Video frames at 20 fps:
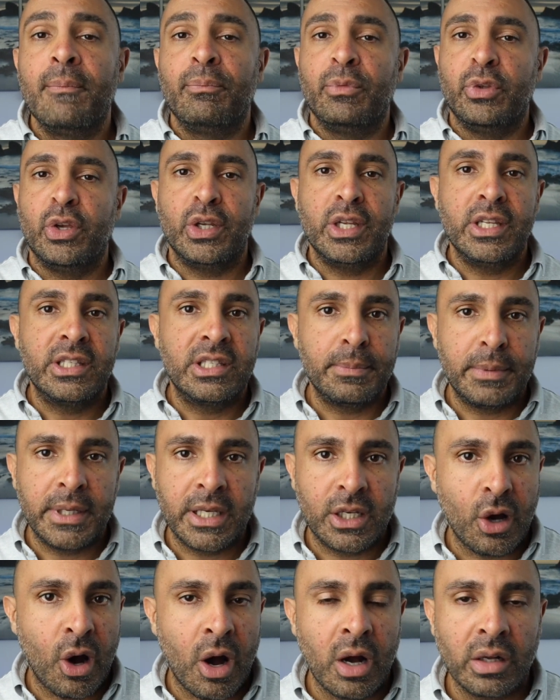You need to be
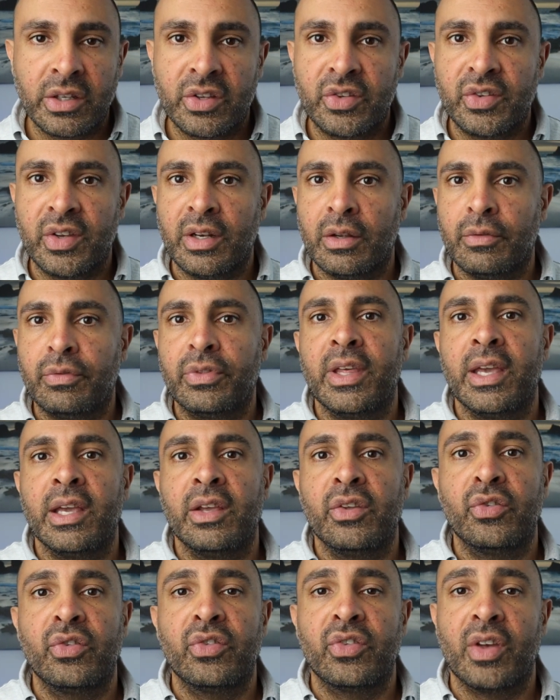cognizant of
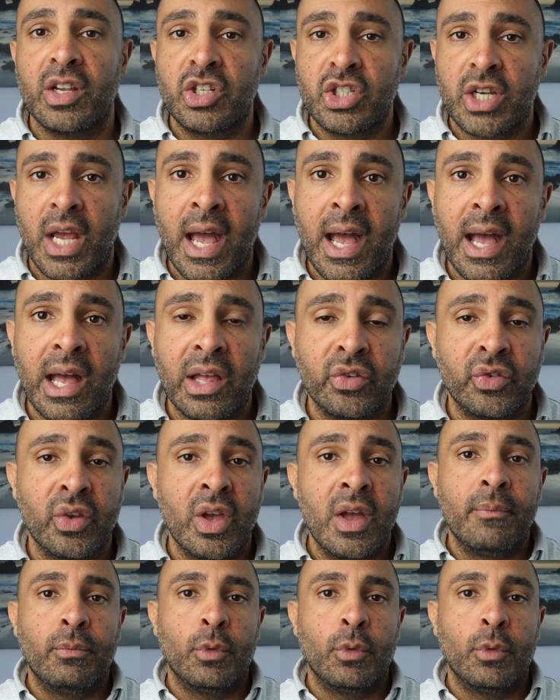things such as